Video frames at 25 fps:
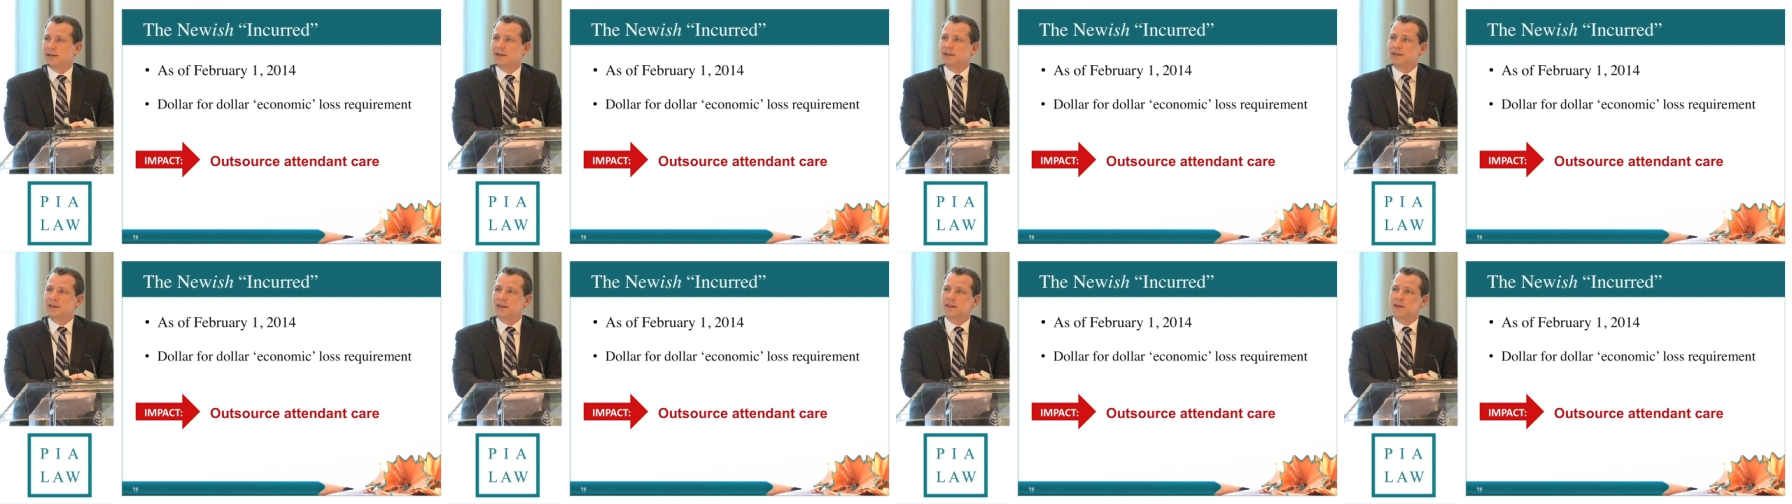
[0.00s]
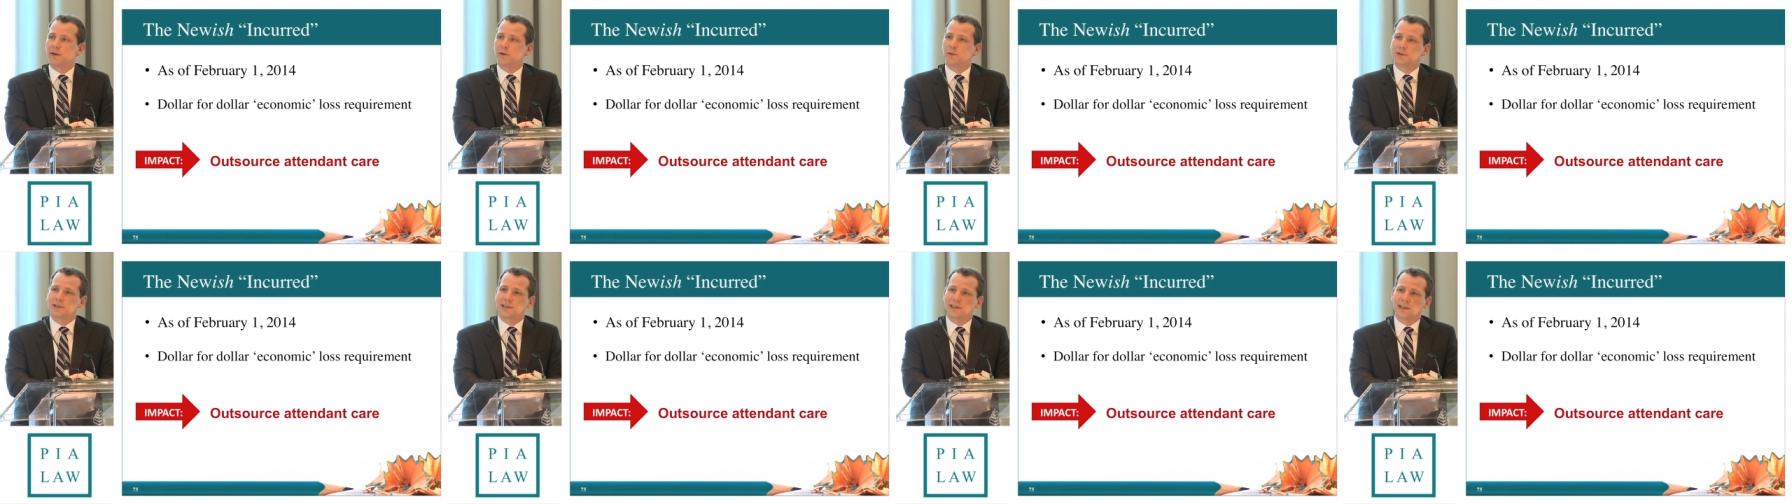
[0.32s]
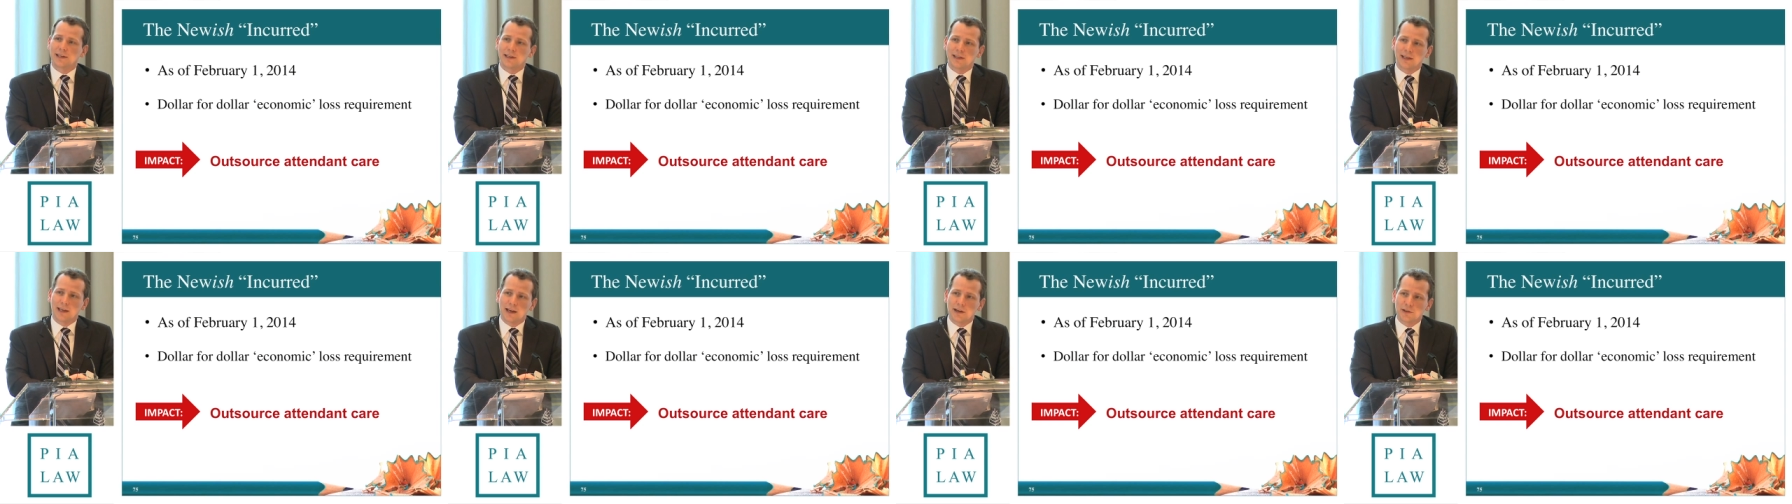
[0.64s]
Then there was
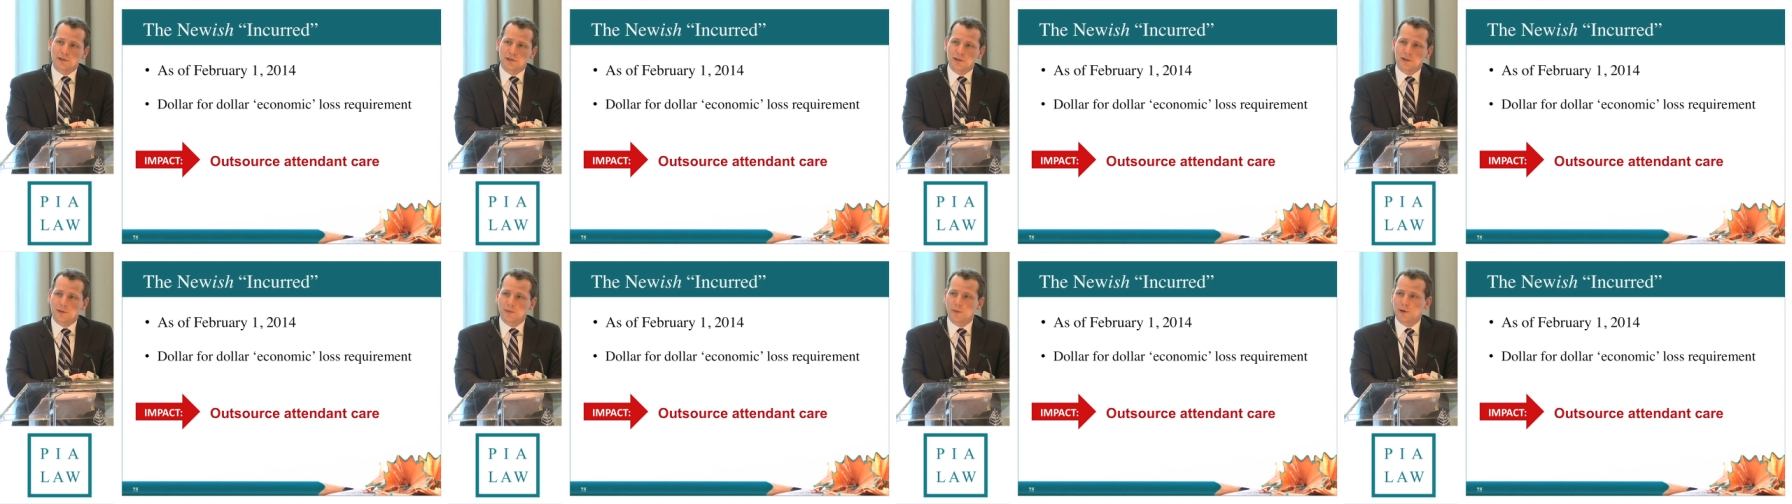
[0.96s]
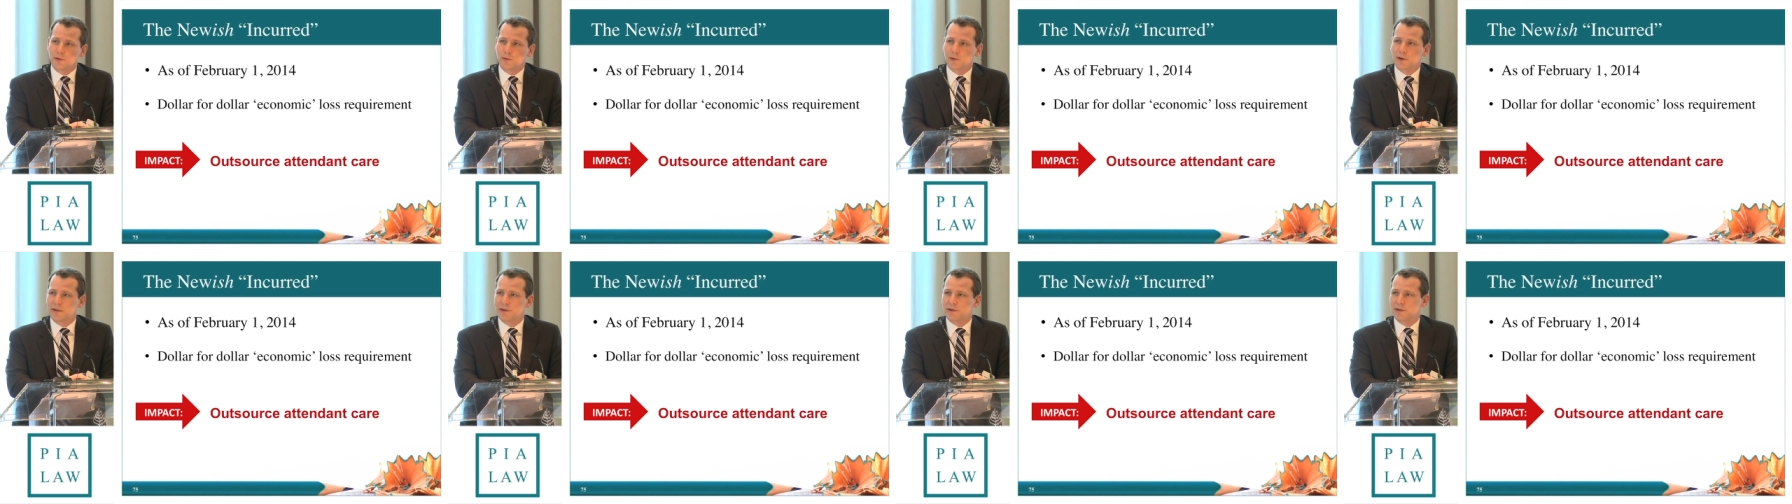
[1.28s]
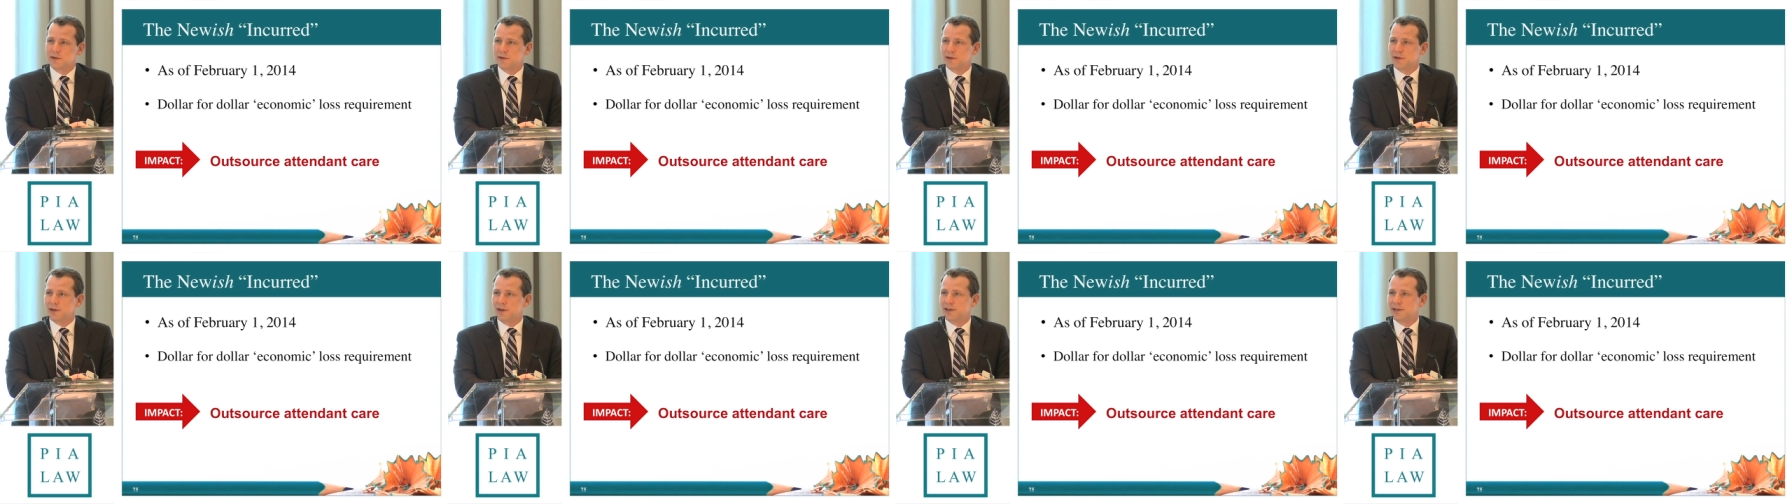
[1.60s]
litigation about
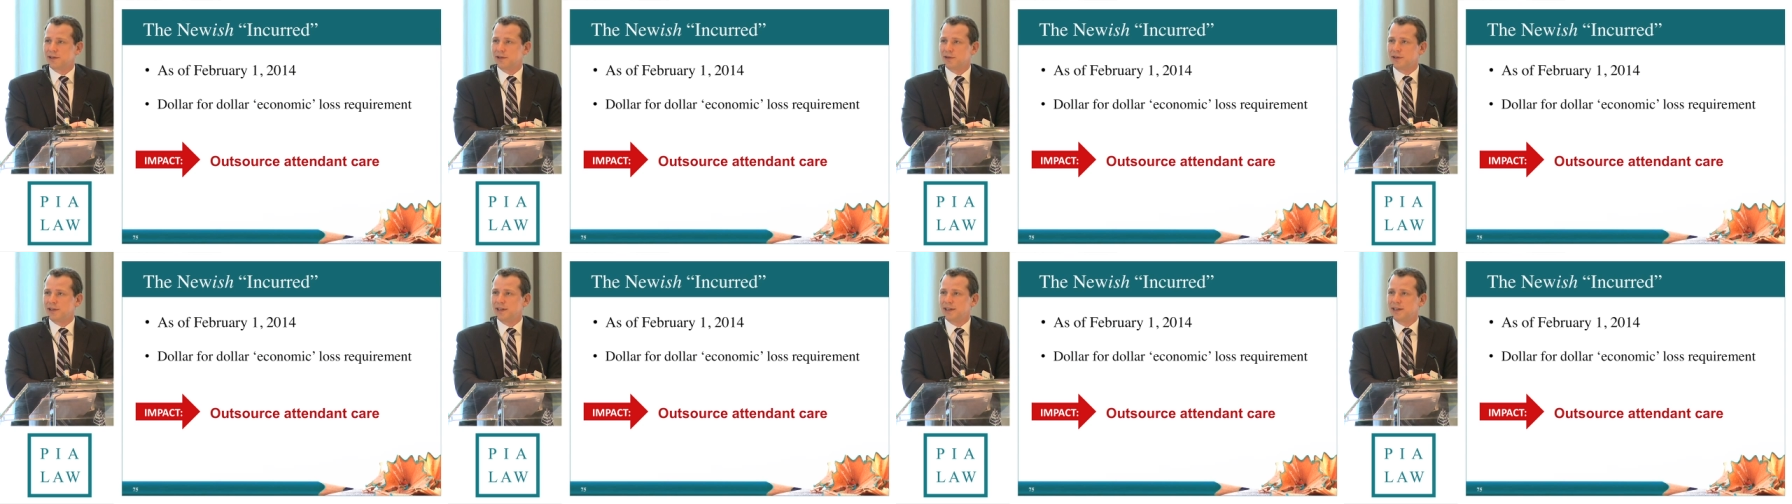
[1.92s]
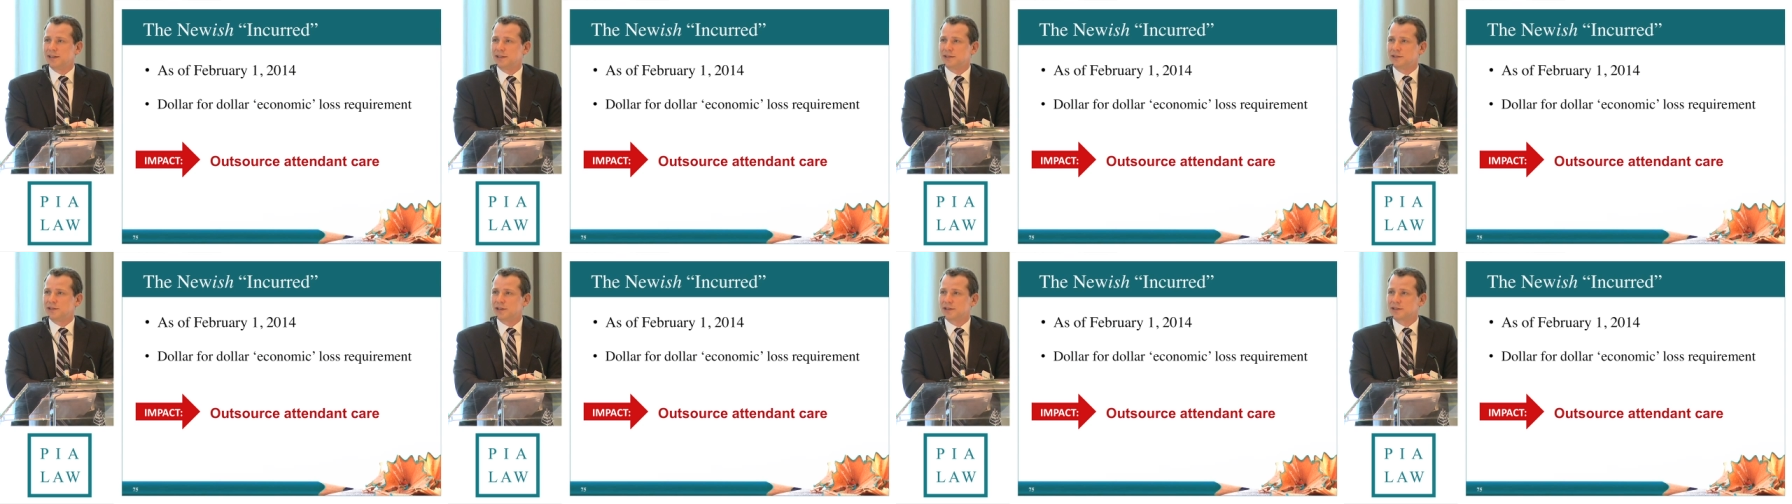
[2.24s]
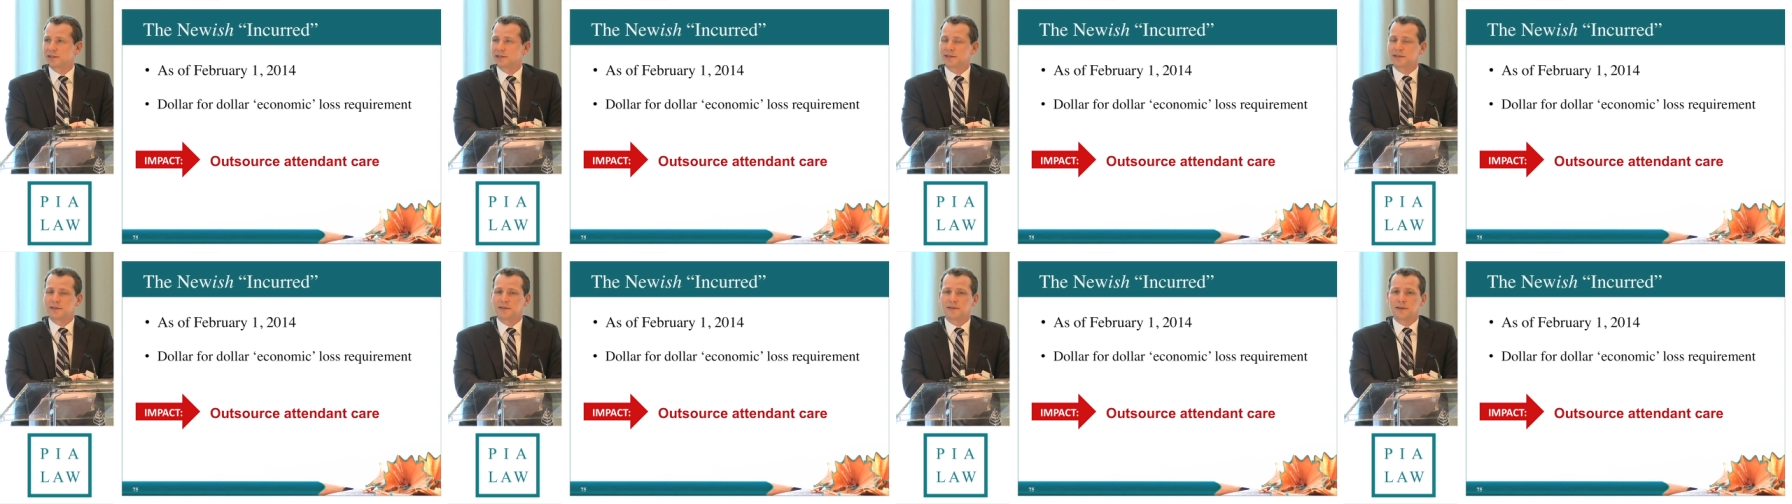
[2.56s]
whether or not you needed
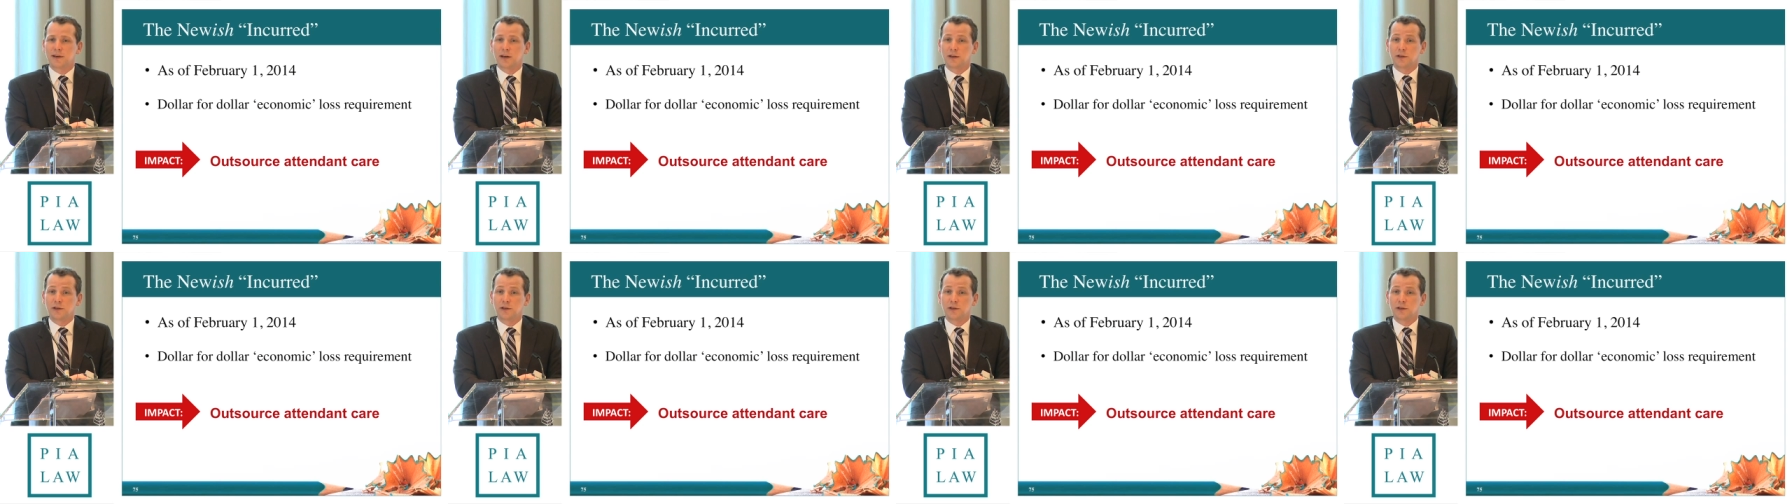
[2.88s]
just